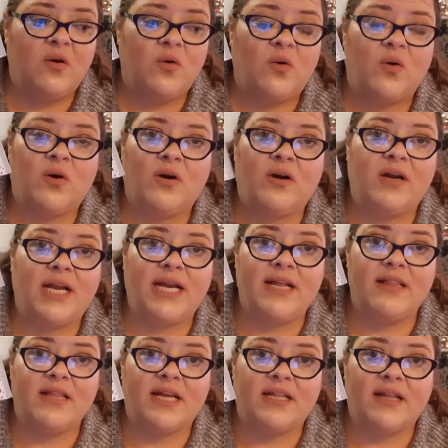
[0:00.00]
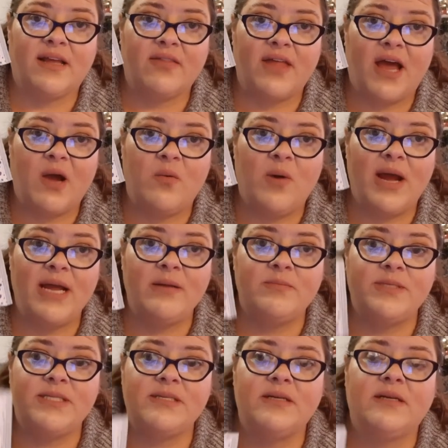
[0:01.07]
or anything like that
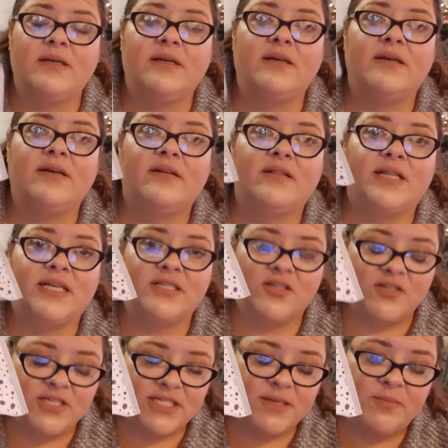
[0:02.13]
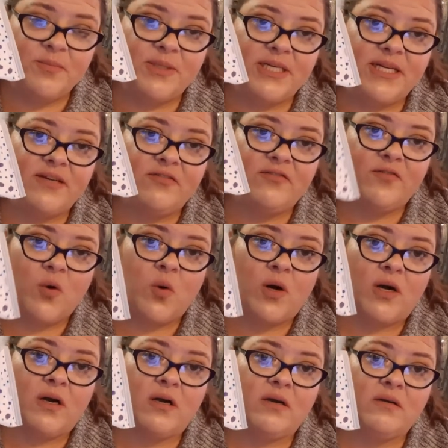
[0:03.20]
wipes. These are simply
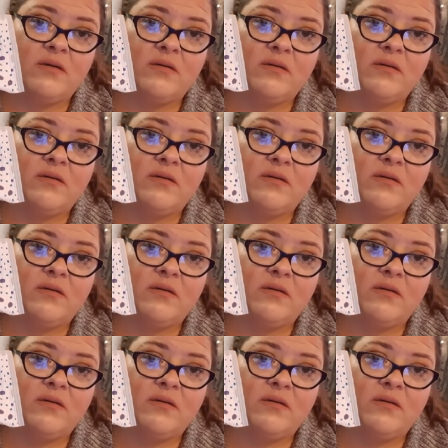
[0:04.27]
for